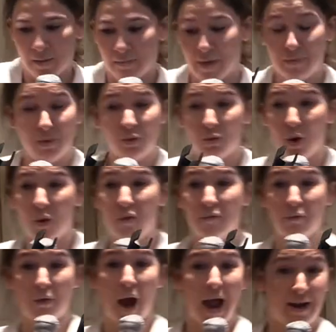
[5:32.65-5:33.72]
Maybe you know a
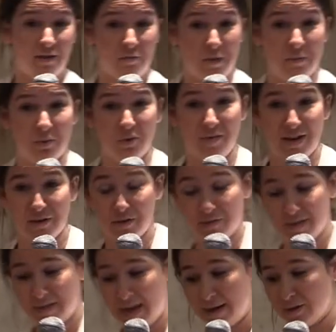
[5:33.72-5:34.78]
variety of people who have entered
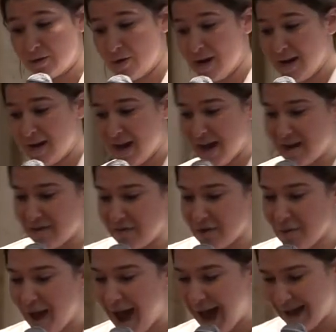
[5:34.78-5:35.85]
the sex trade. And if
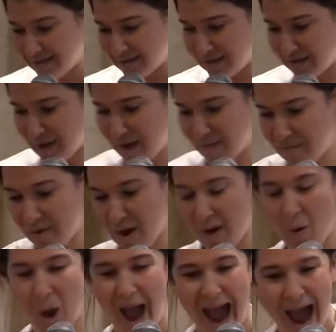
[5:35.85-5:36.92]
you ask them,
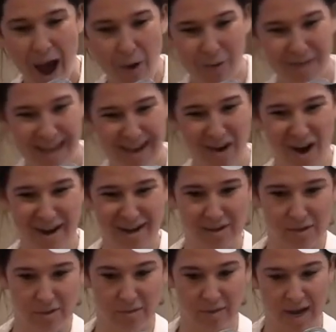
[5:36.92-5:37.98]
how they got
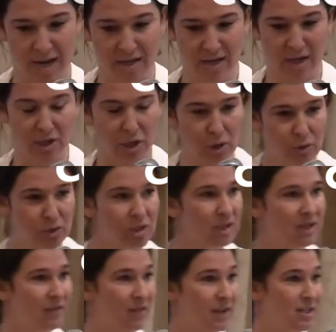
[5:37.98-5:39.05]
into it, it
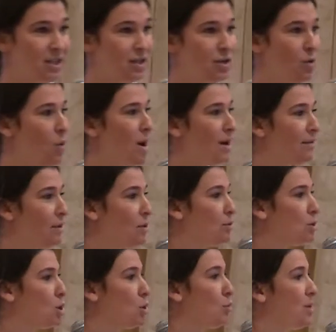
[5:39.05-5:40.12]
usually fits into one of
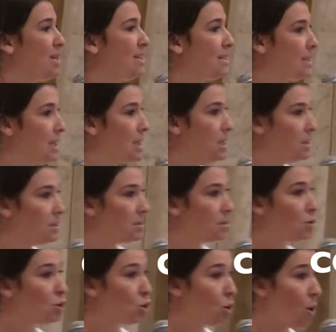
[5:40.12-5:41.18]
those three
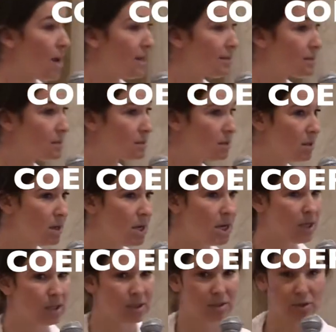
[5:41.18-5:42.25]
C's choice,
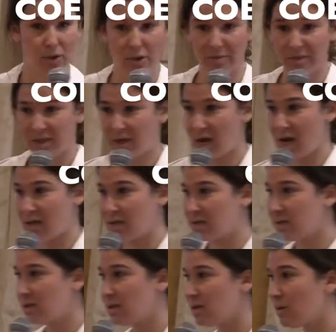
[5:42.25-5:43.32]

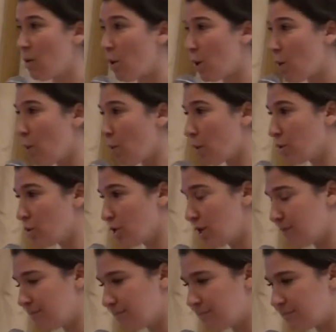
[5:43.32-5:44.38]
circumstance, or coercion.